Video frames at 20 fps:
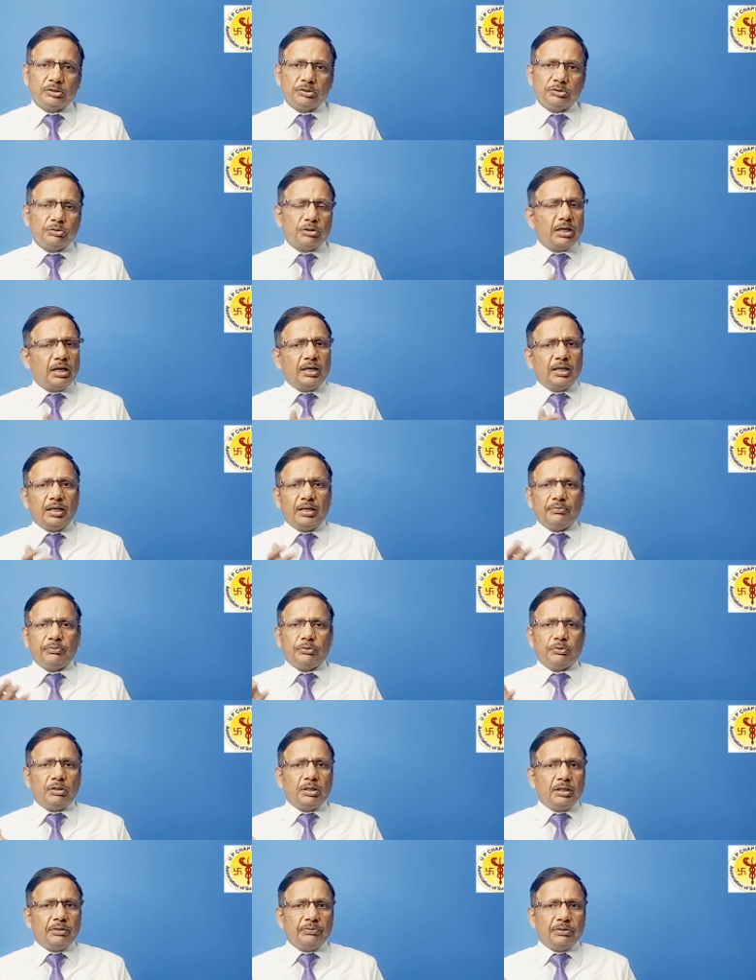You can have your
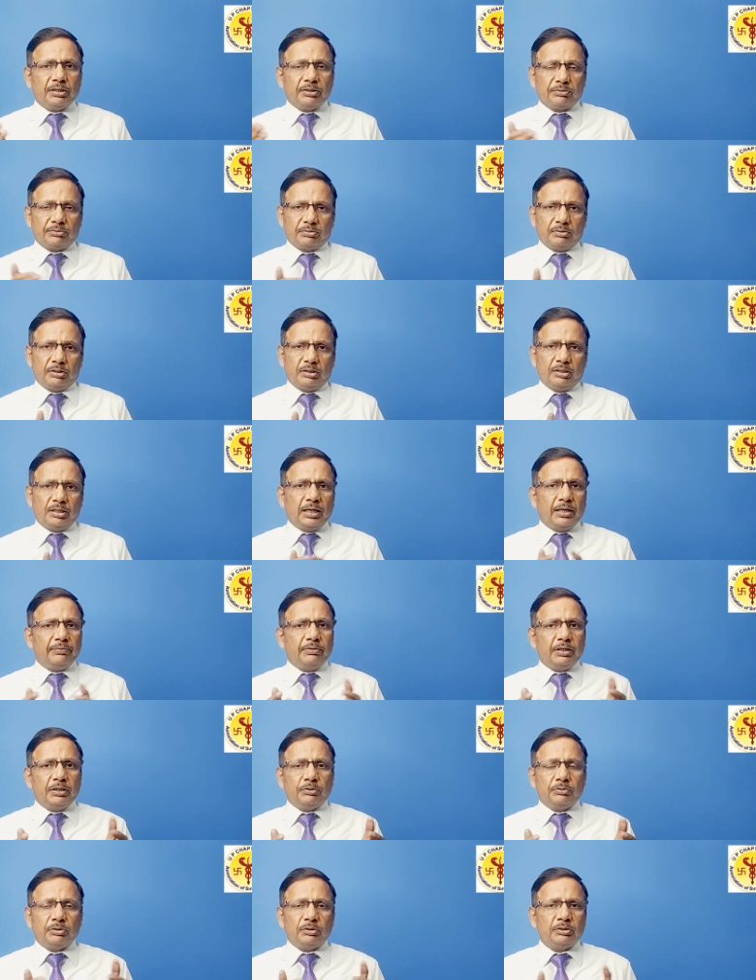living,
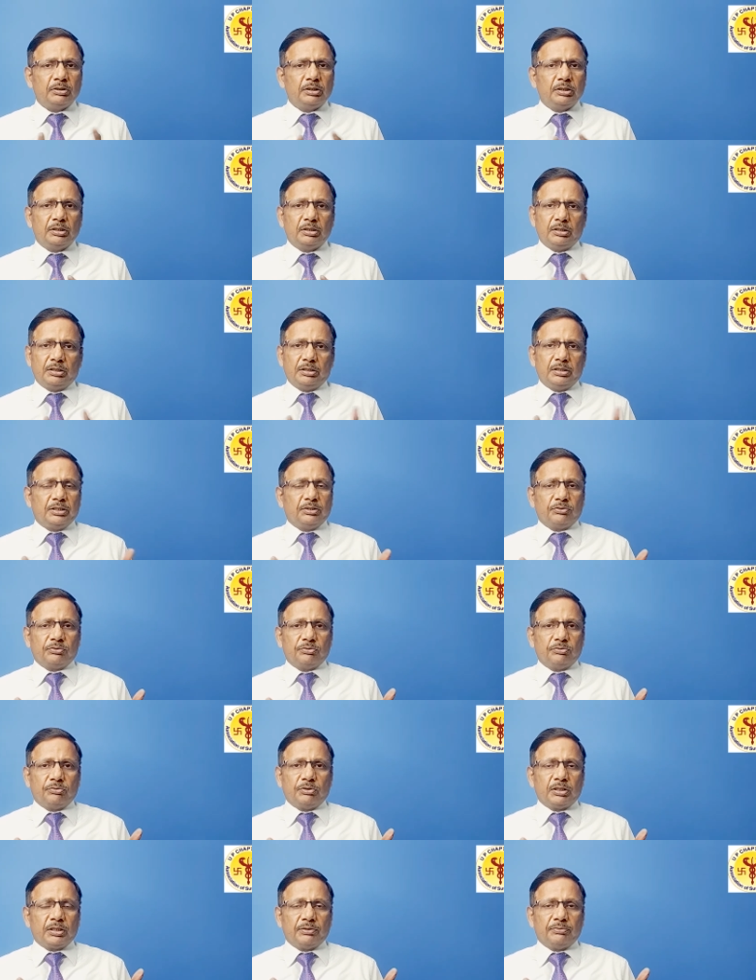livelihood, yes,
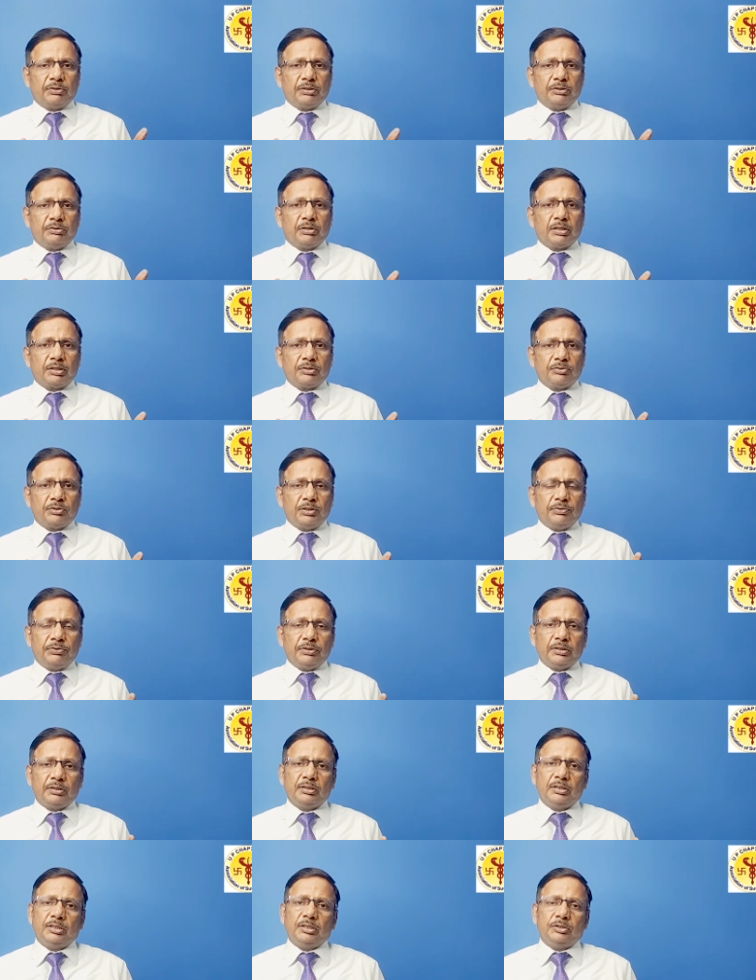whatever you are
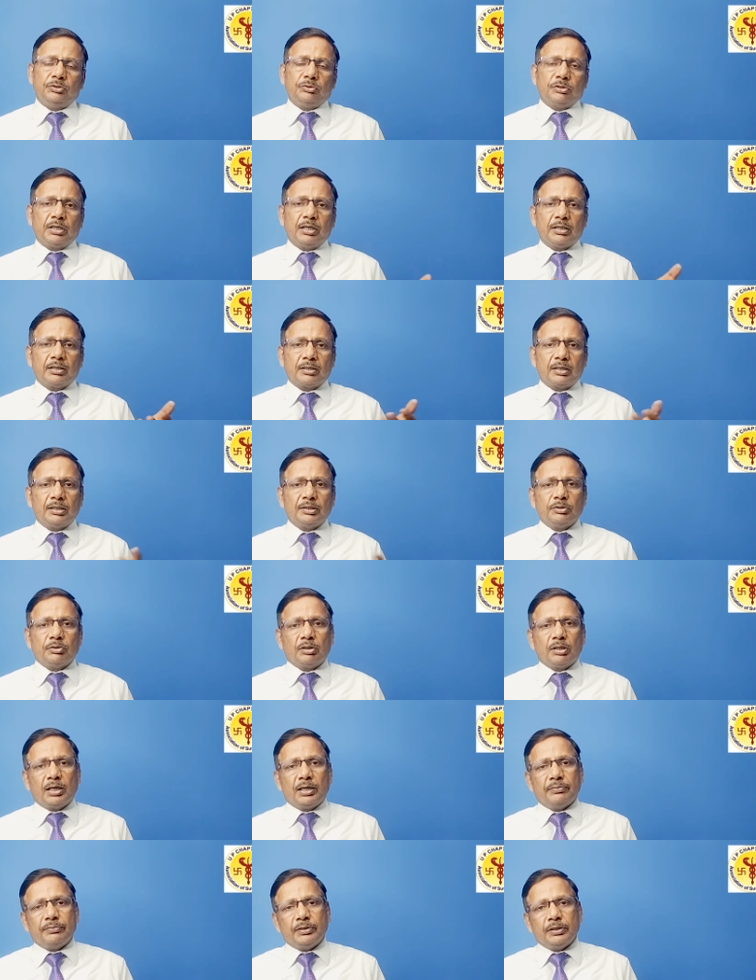receiving, you can run your
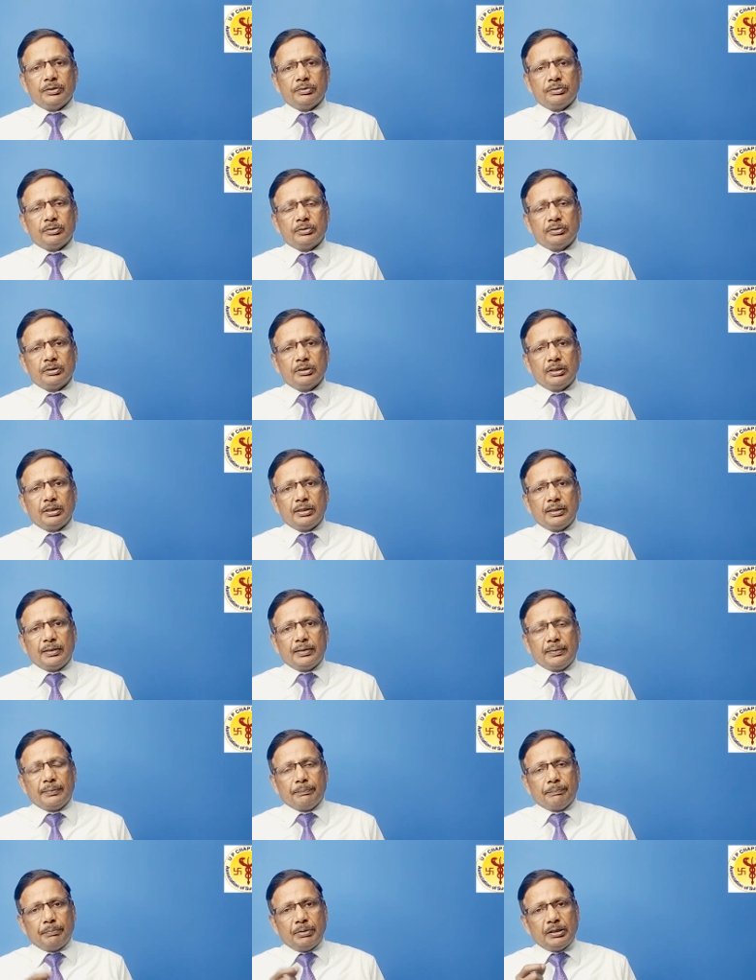livelihood,
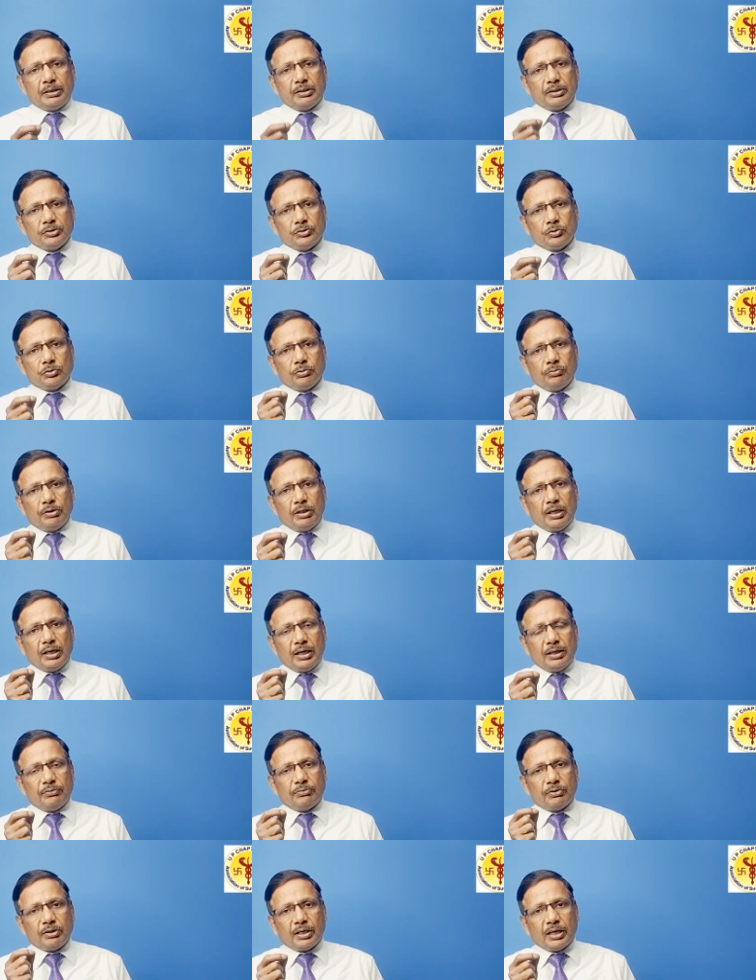but you will
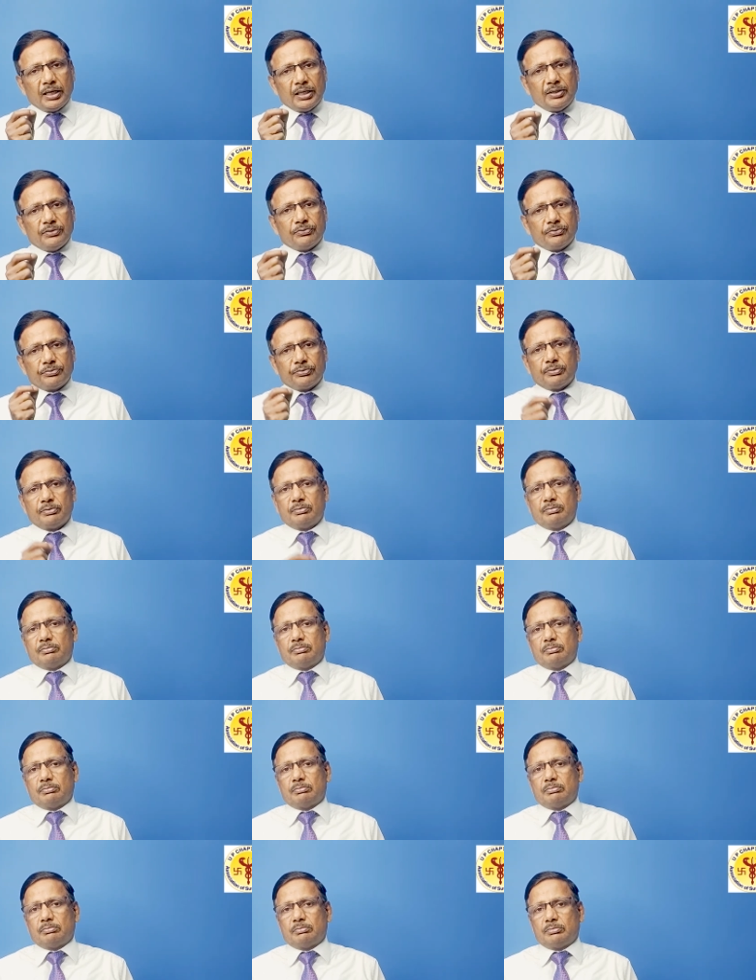have life
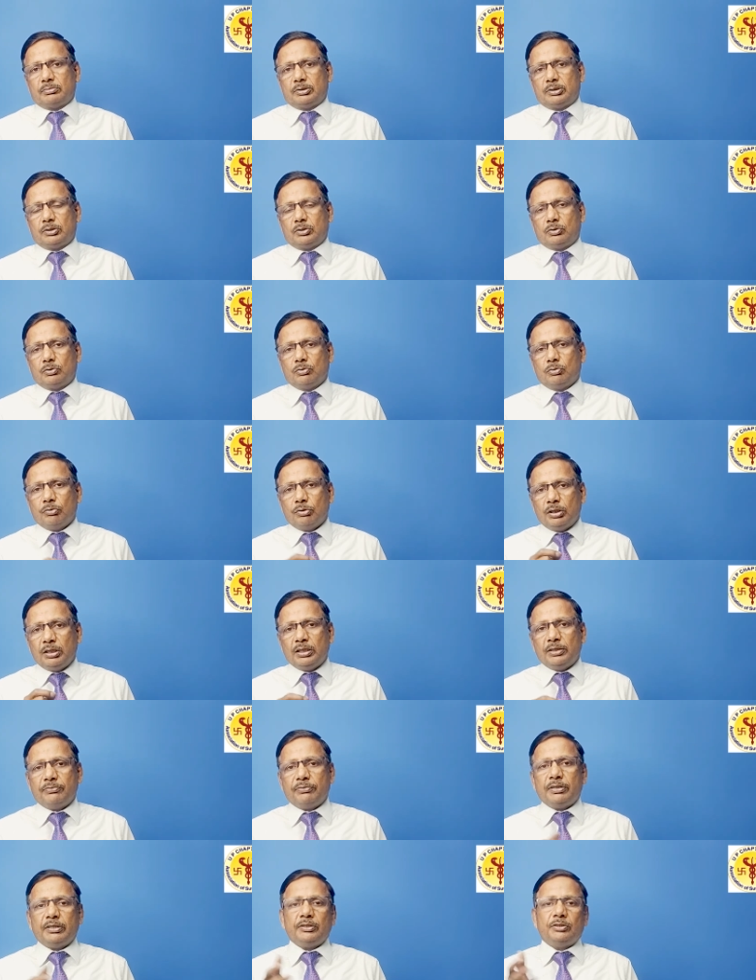only
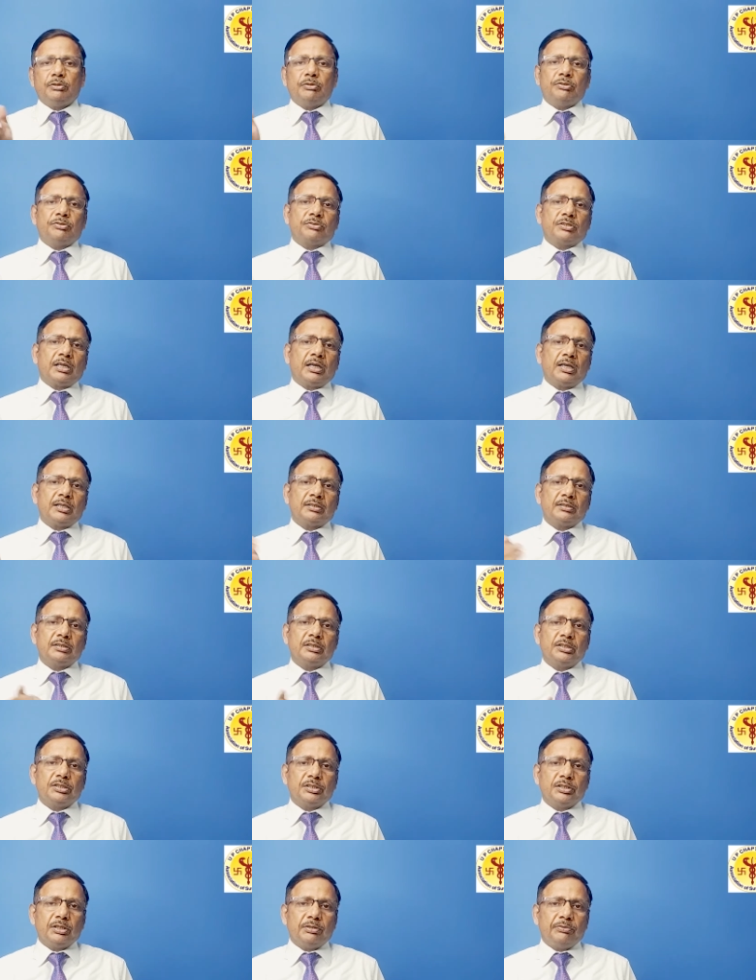when you start
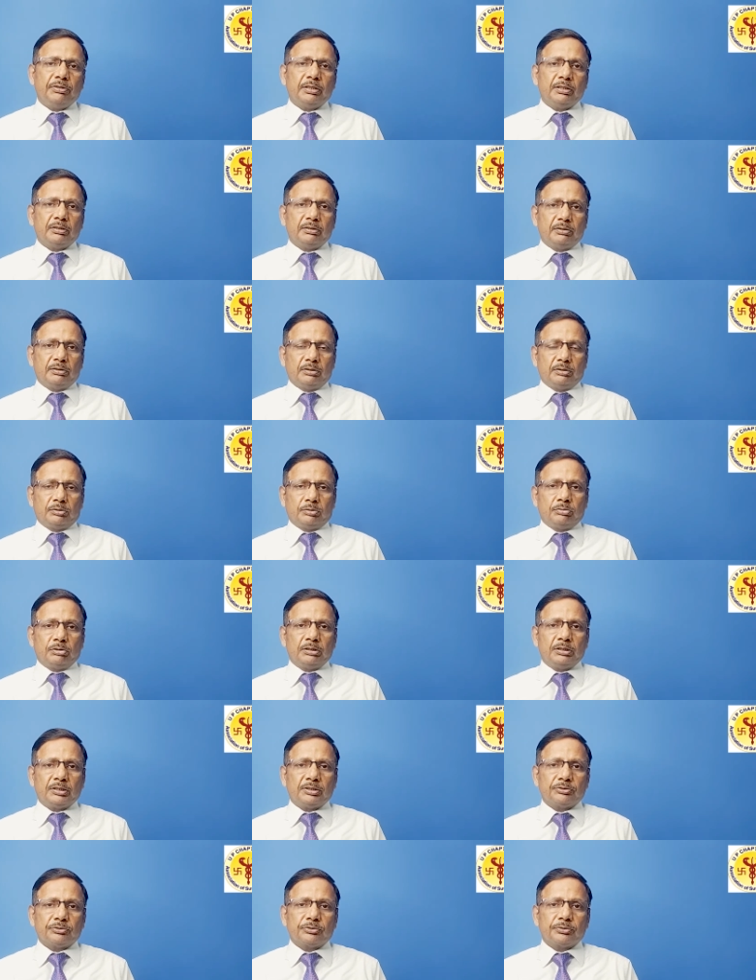giving to
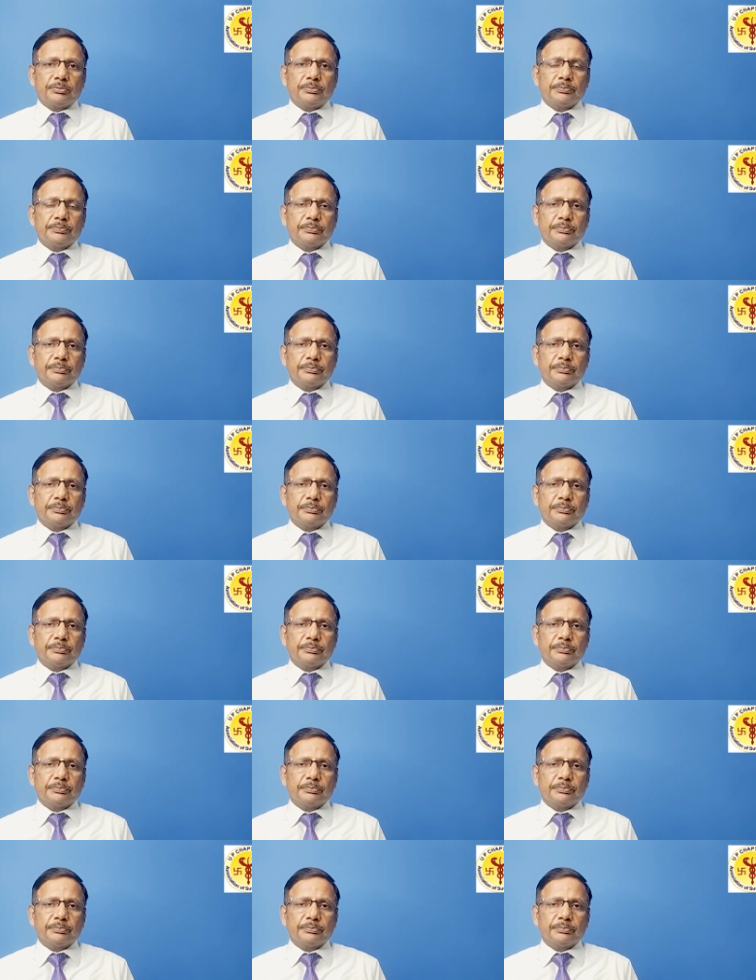others.